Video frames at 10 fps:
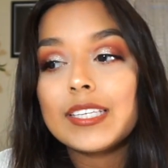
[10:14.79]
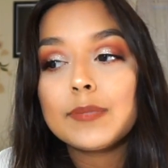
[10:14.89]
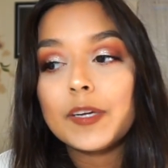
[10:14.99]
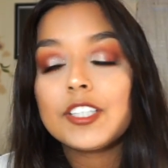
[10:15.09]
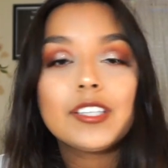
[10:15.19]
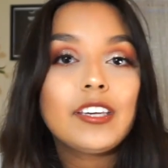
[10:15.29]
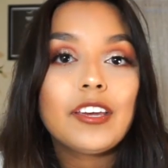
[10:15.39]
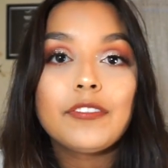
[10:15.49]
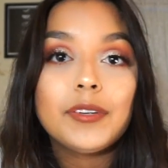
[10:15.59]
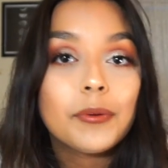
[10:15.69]
especially
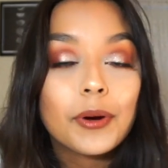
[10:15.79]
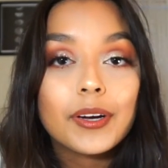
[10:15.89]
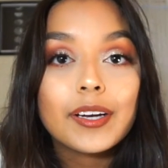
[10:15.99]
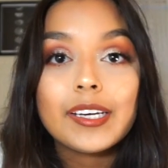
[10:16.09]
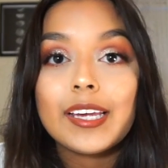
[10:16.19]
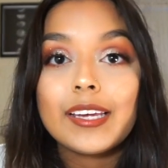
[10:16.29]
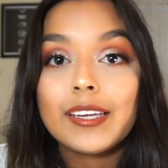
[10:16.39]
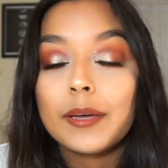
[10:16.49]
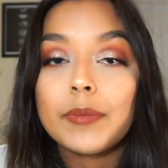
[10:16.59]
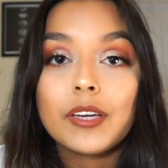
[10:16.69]
if you are an
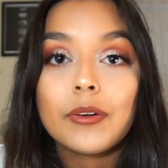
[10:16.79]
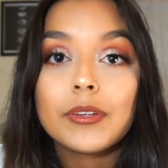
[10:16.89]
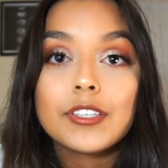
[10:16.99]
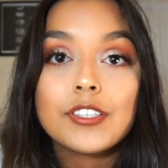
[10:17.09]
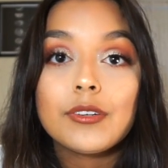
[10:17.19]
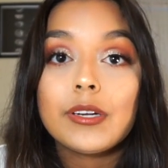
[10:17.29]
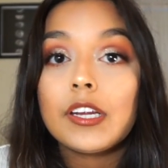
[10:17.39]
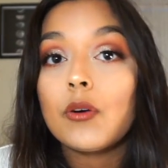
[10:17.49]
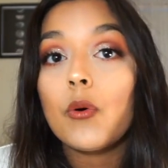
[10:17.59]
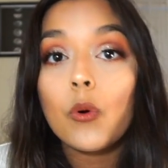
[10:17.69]
incoming college
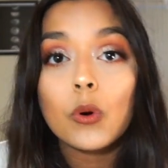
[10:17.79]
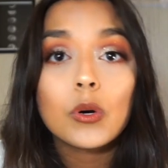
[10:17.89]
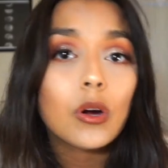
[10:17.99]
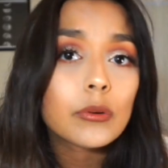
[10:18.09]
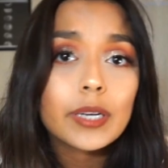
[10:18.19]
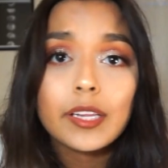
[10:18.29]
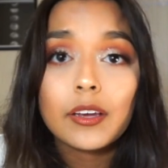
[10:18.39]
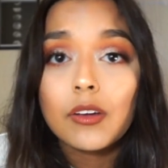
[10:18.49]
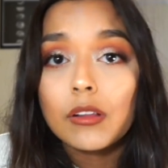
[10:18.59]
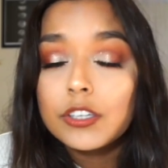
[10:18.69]
student or already a
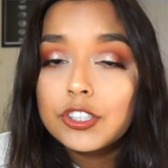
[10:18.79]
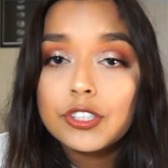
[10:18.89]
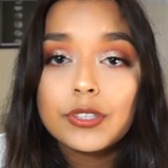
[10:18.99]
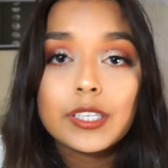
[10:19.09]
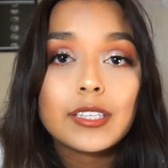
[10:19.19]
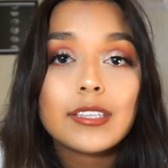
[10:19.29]
college student.